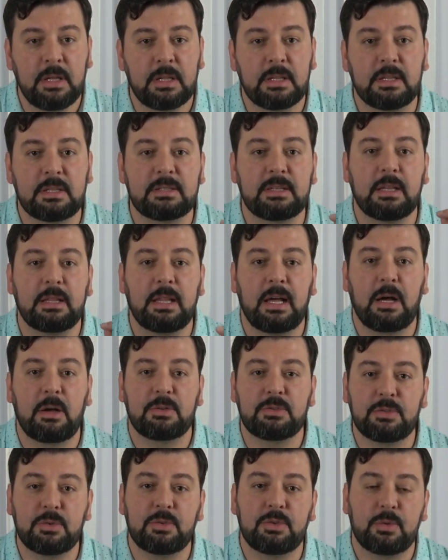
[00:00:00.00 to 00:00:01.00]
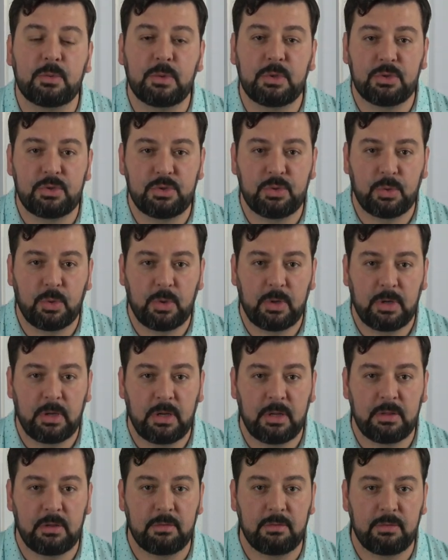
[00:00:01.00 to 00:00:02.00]
This allows you to enjoy
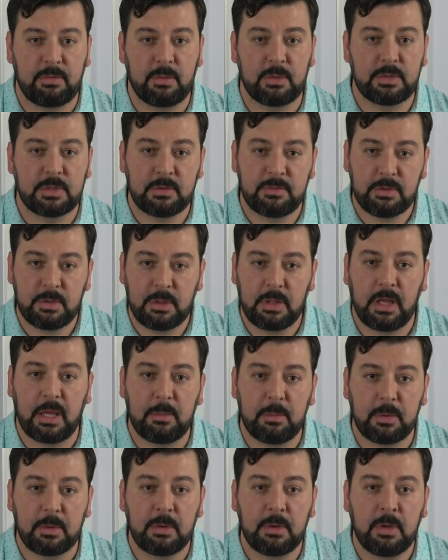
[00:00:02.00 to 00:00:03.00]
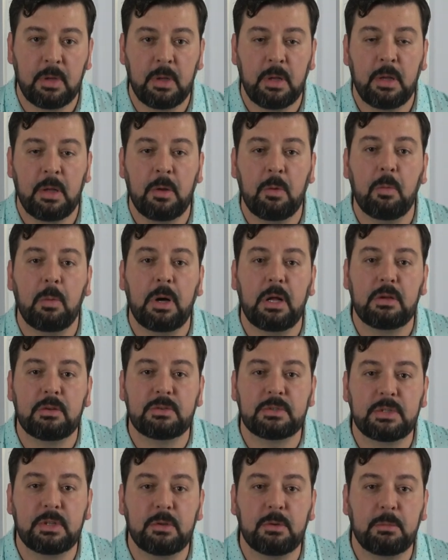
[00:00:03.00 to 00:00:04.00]
the fruits of your labor while
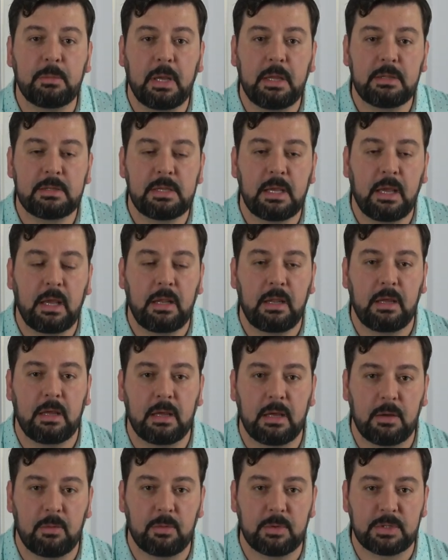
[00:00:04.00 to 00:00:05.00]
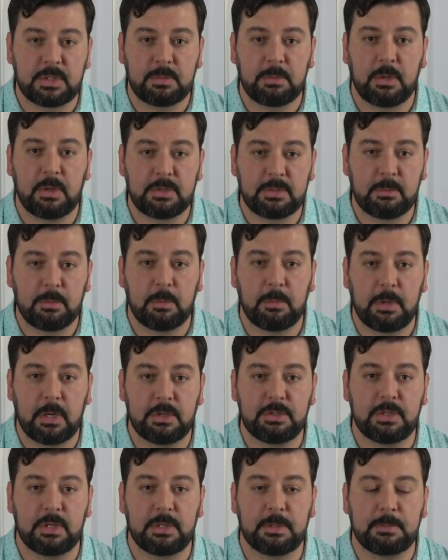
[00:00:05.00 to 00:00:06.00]
still maintaining a responsible
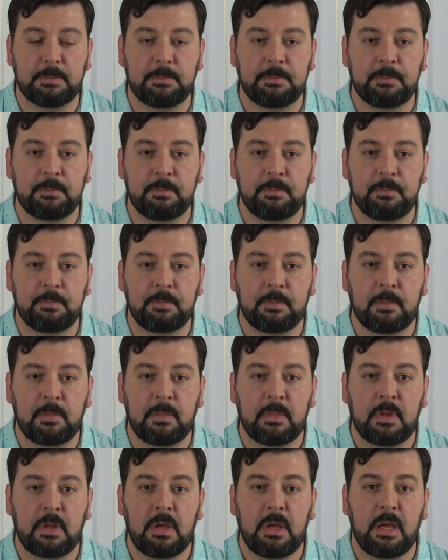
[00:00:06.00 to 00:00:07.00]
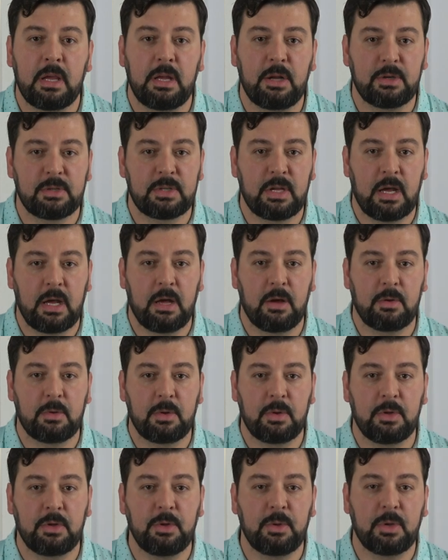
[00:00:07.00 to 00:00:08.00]
budget. Here's how
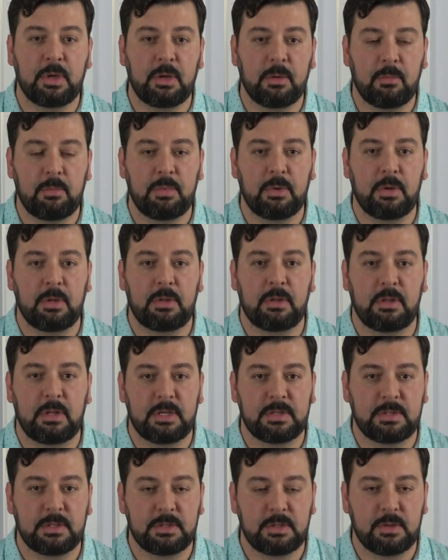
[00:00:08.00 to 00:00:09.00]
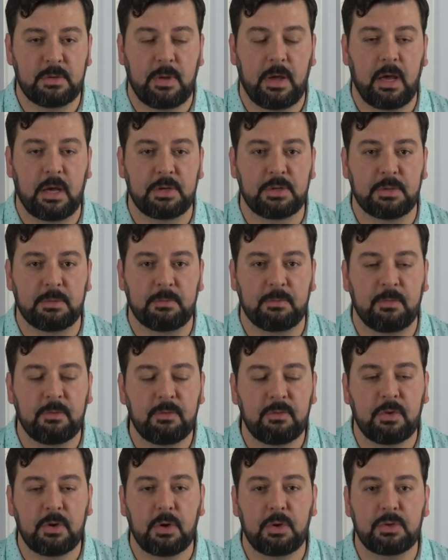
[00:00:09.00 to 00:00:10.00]
you can put this into action.
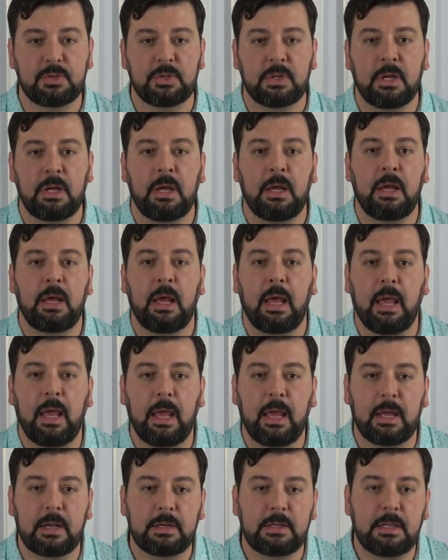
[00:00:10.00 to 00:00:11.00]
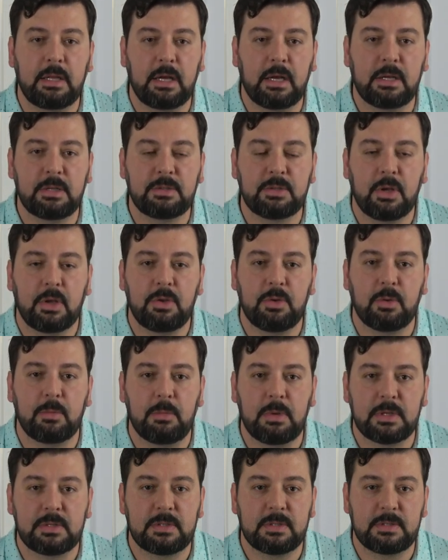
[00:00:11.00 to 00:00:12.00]
First, analyze your
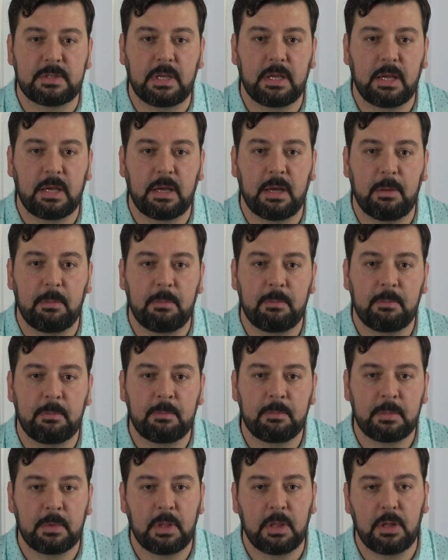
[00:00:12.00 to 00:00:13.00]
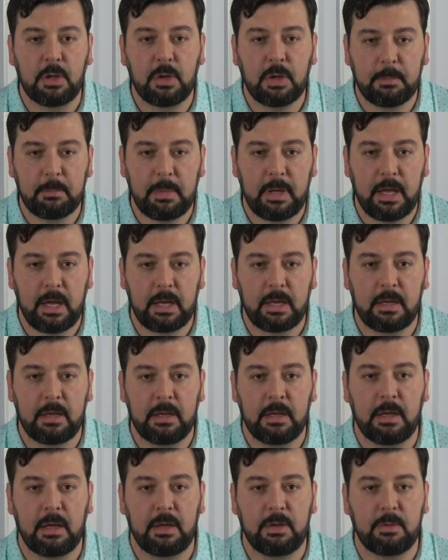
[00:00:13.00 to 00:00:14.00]
business income. Look back
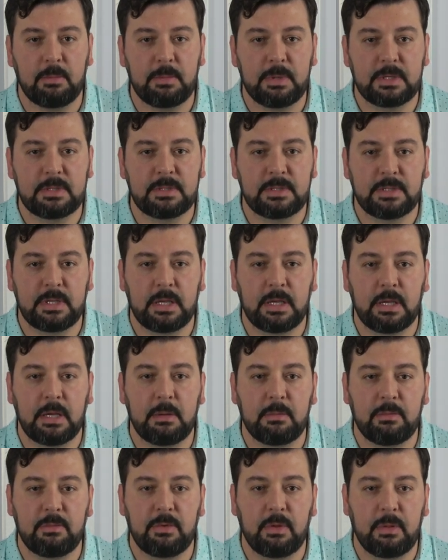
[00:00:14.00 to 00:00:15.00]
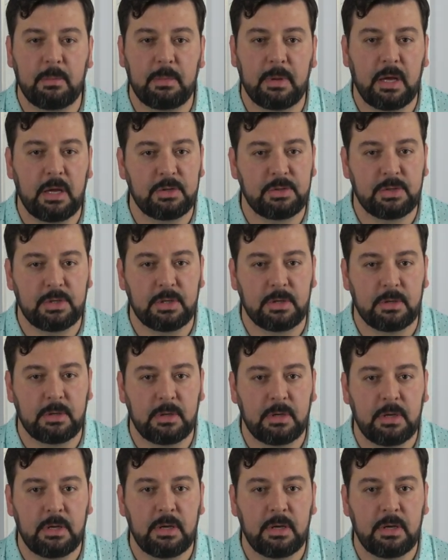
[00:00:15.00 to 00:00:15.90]
at your business income for the past year.